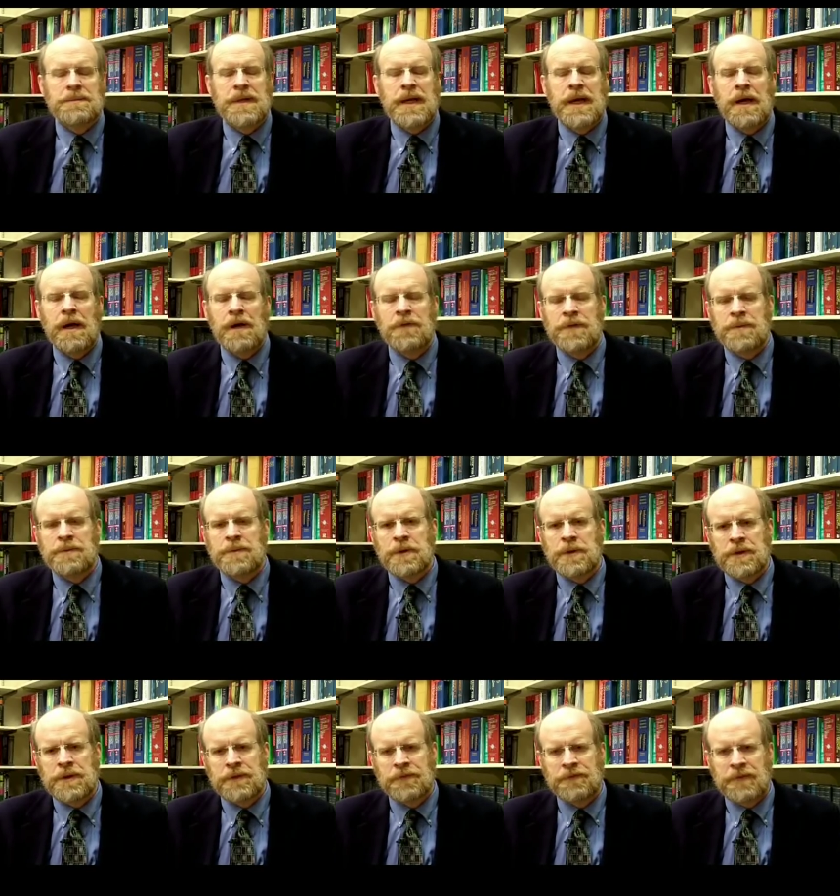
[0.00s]
pair of
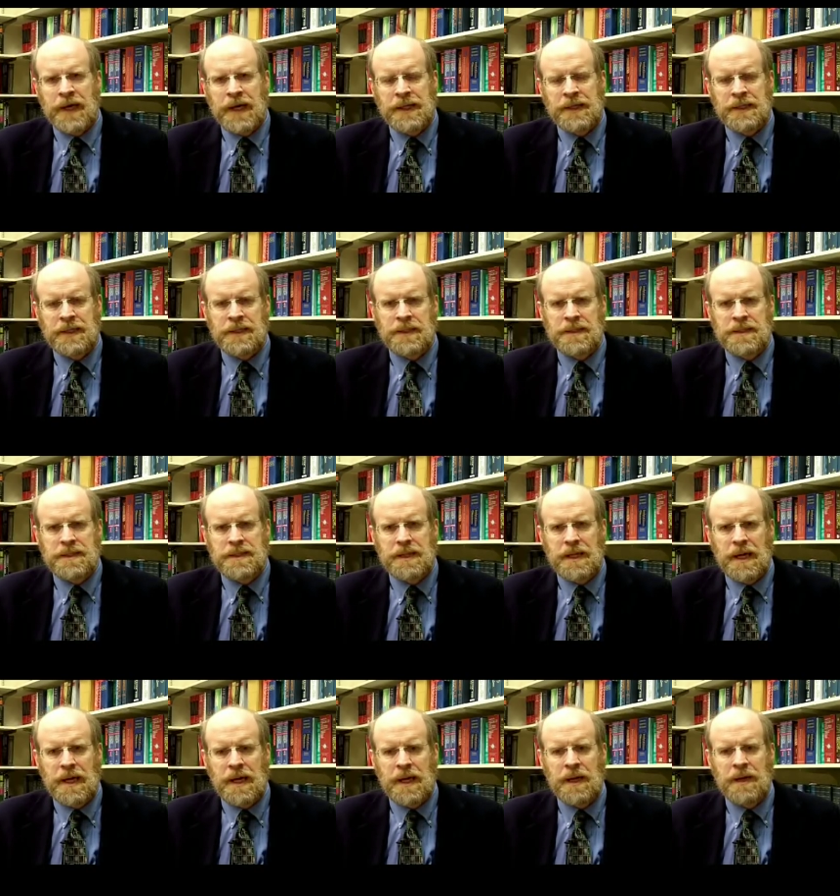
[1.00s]
important findings
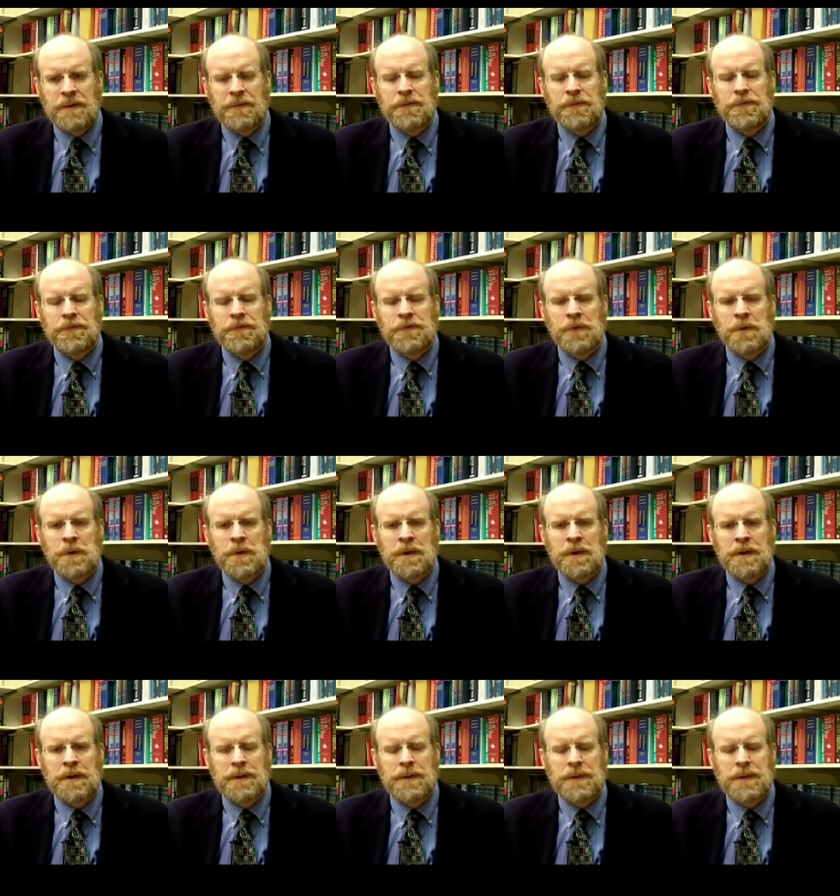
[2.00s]

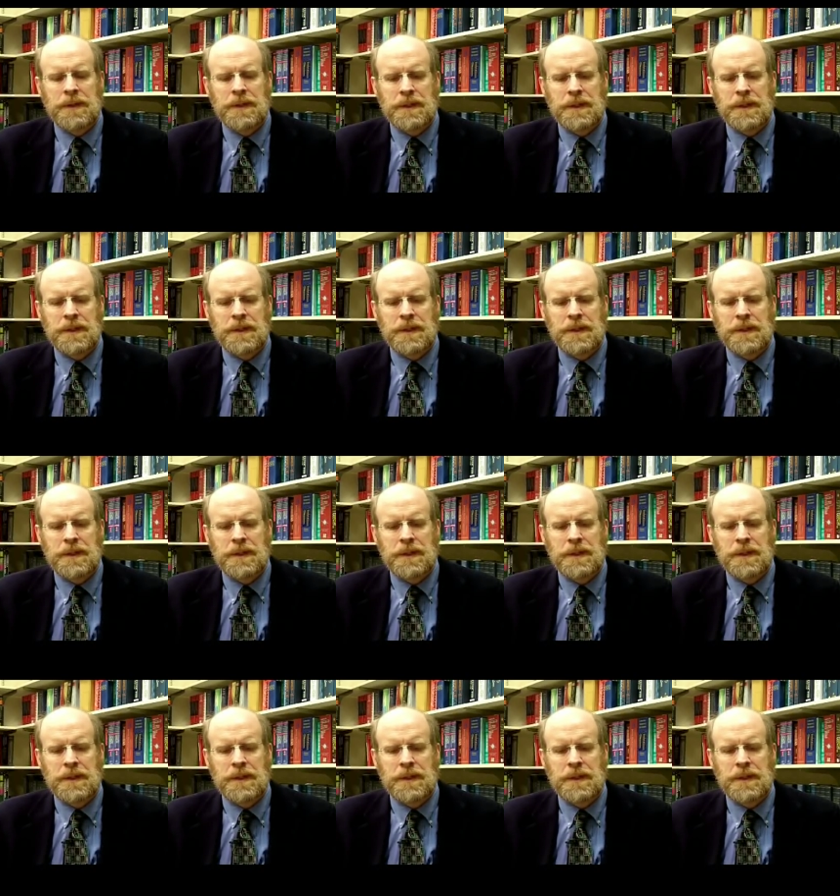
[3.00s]
for